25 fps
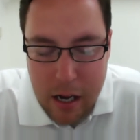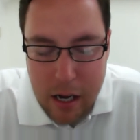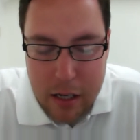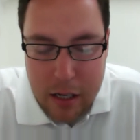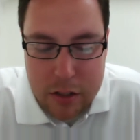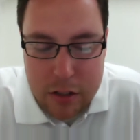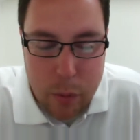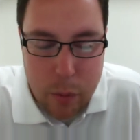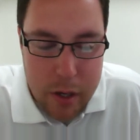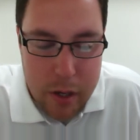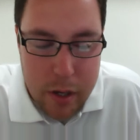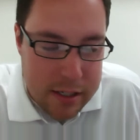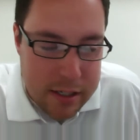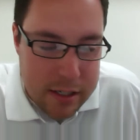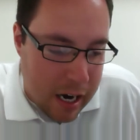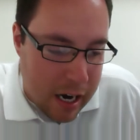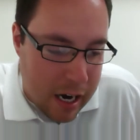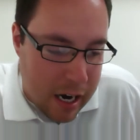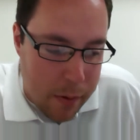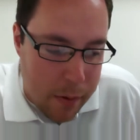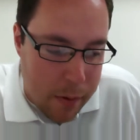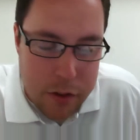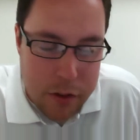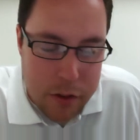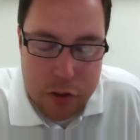So we
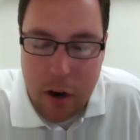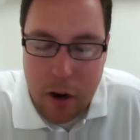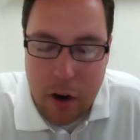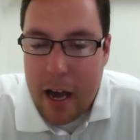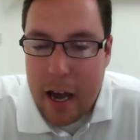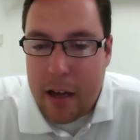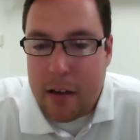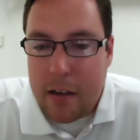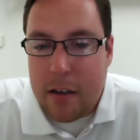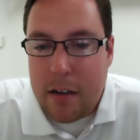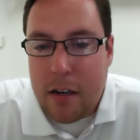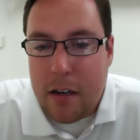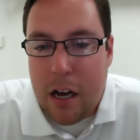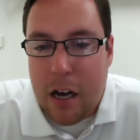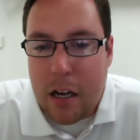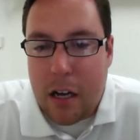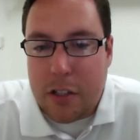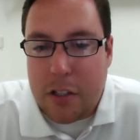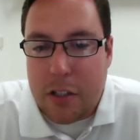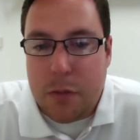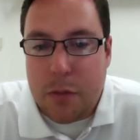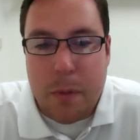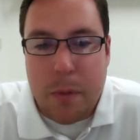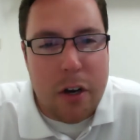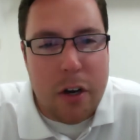decided we would try it.
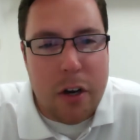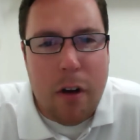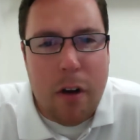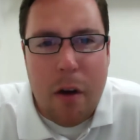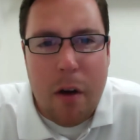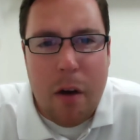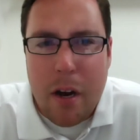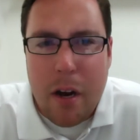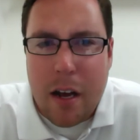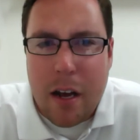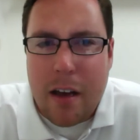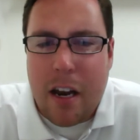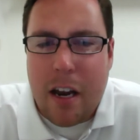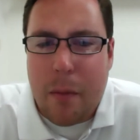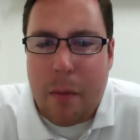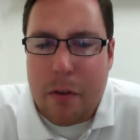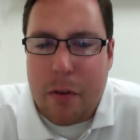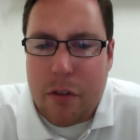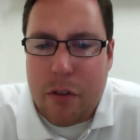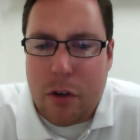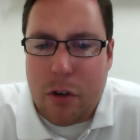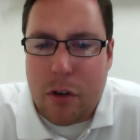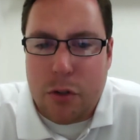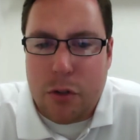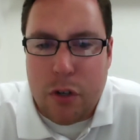It's been a great way to connect with
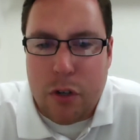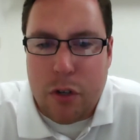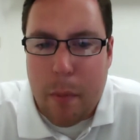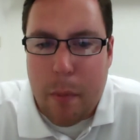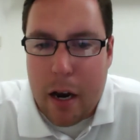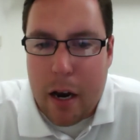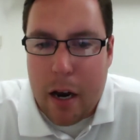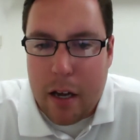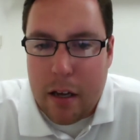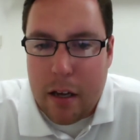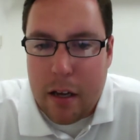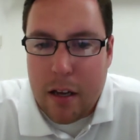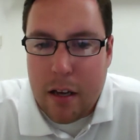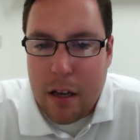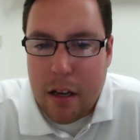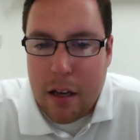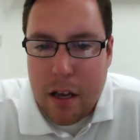our student body